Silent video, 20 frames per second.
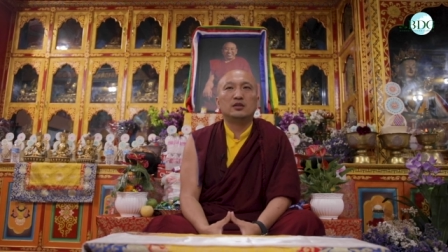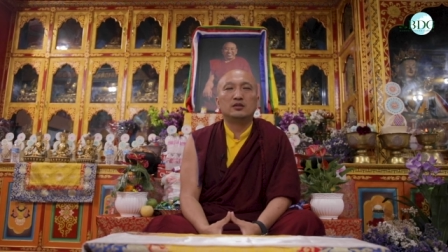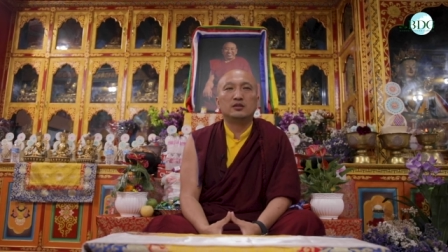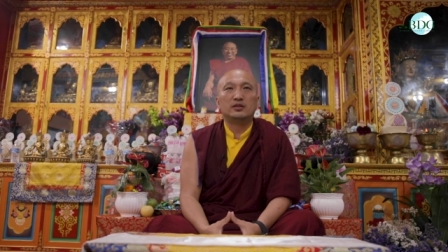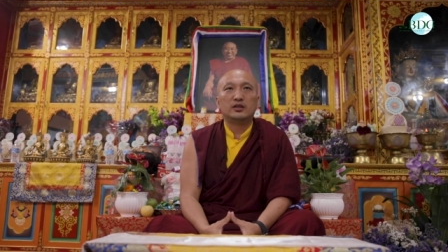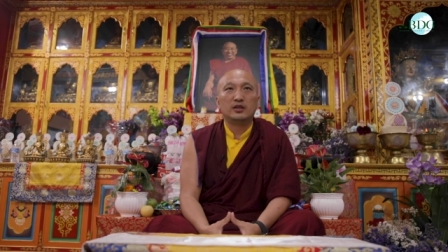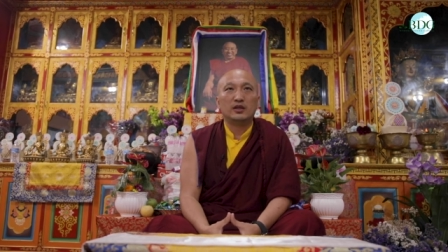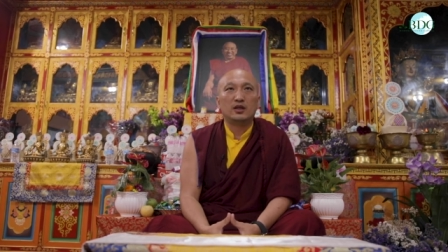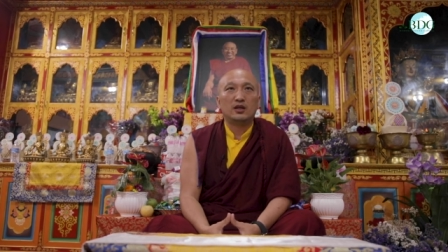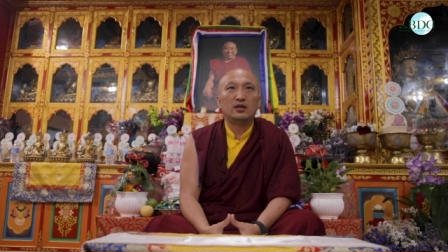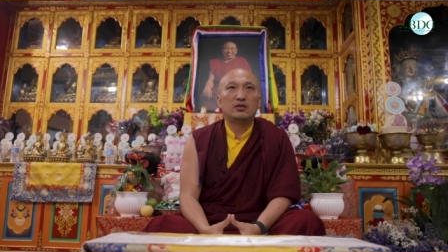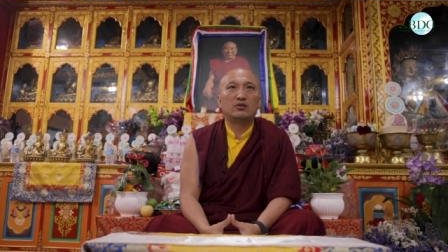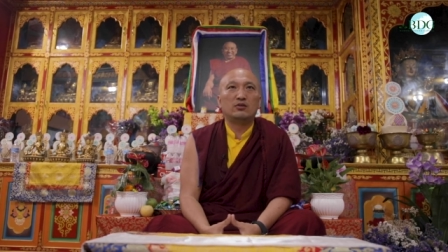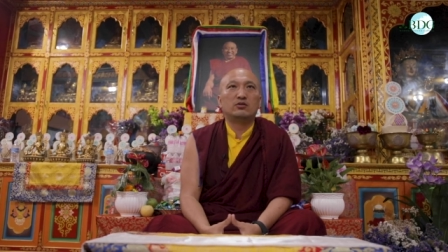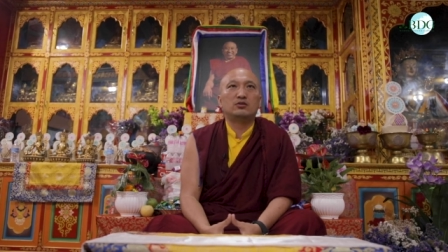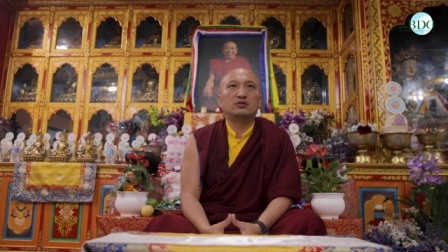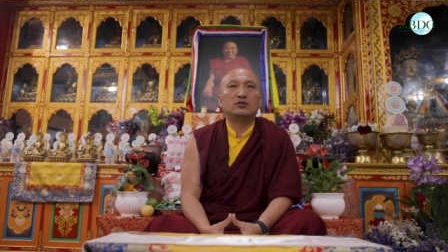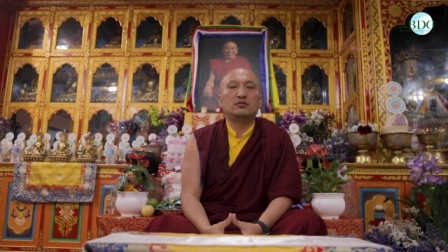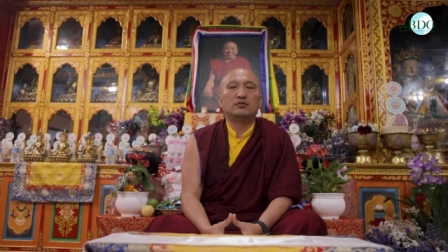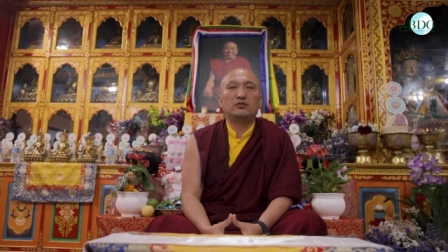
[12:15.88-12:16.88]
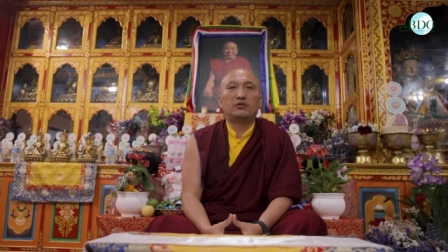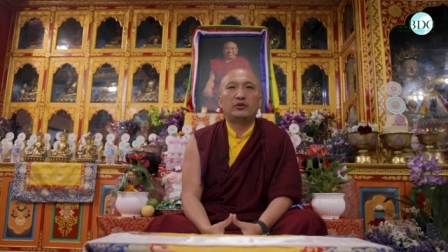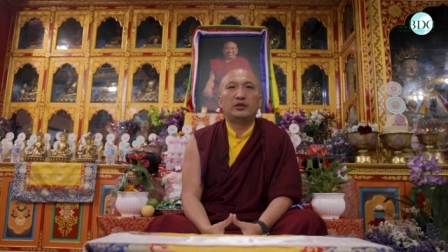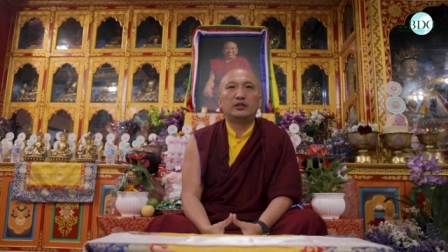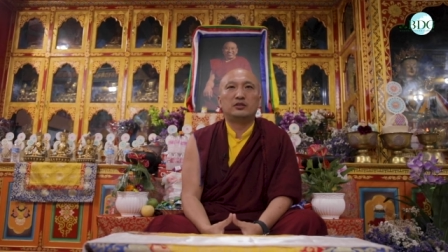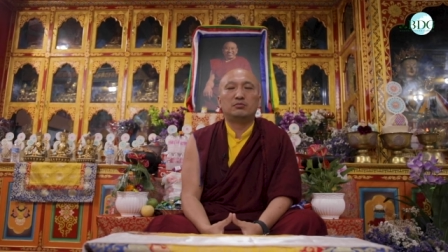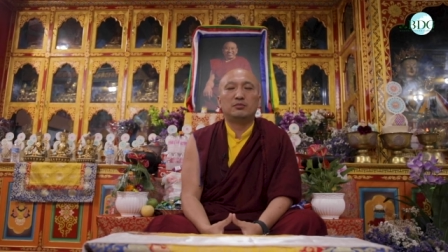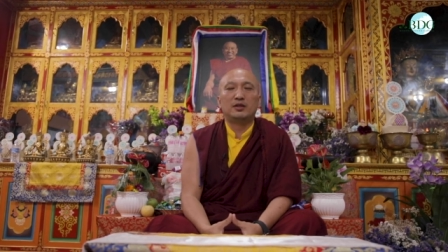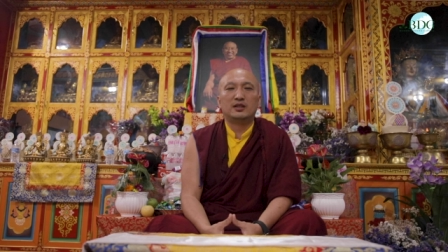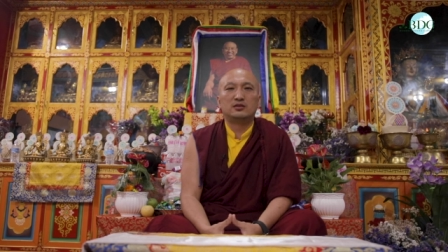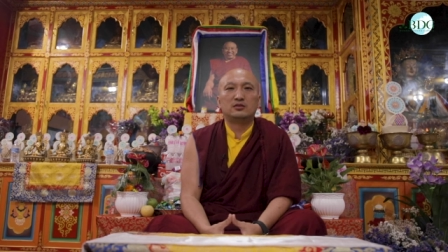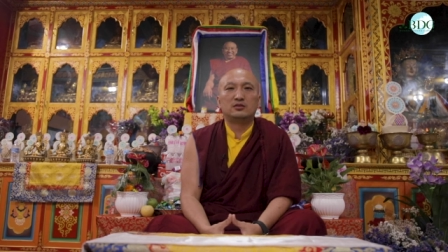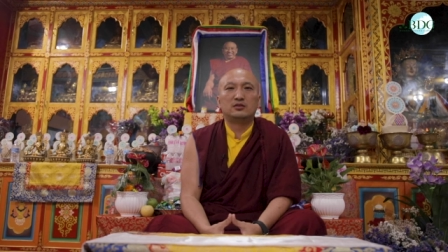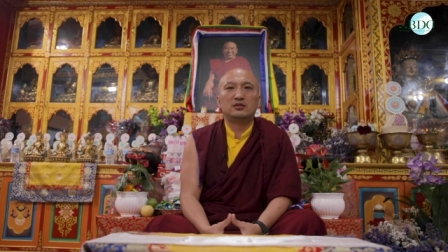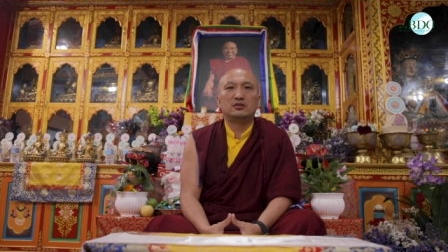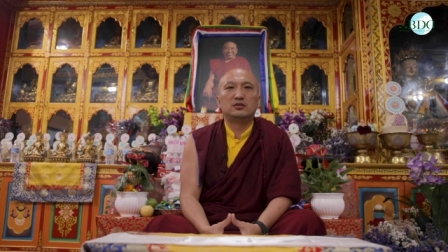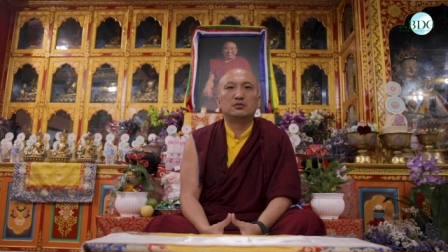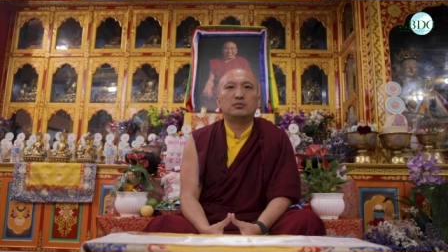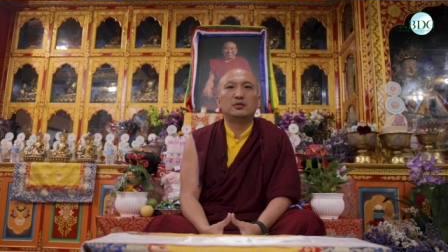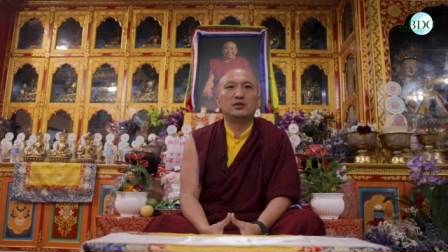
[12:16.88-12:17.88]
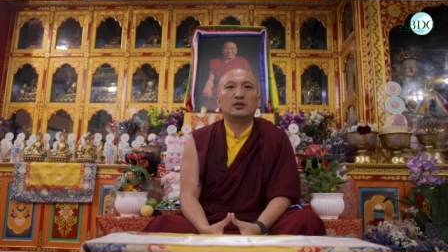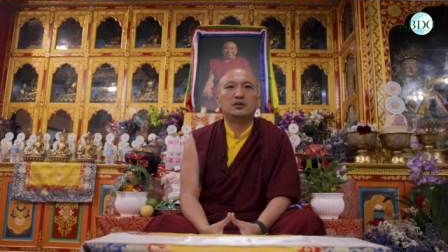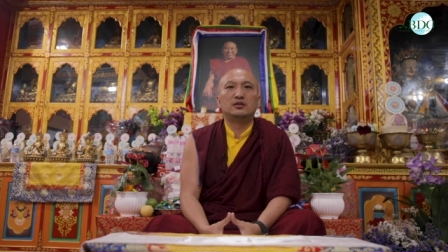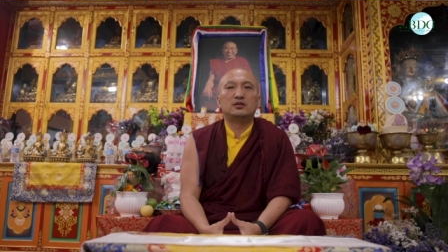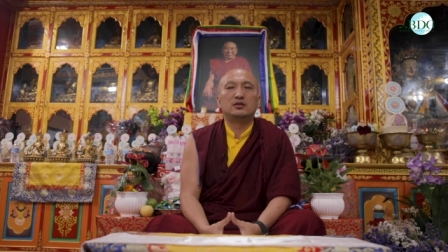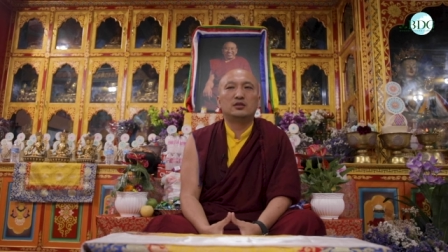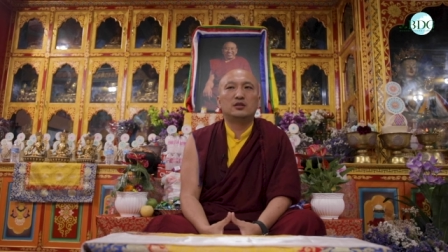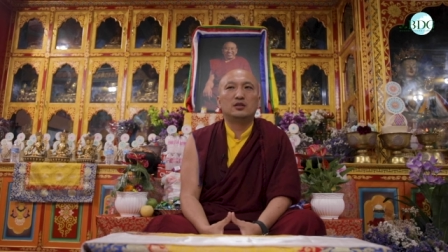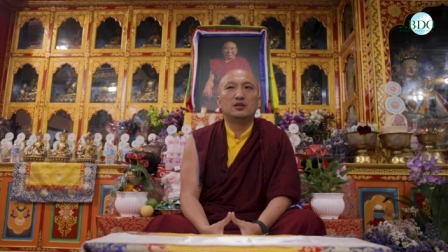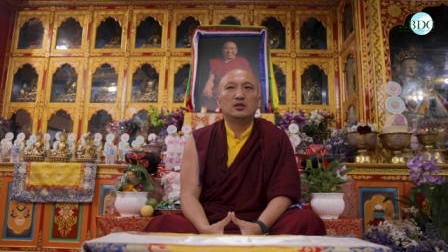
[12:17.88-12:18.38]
there are lots of great masters, but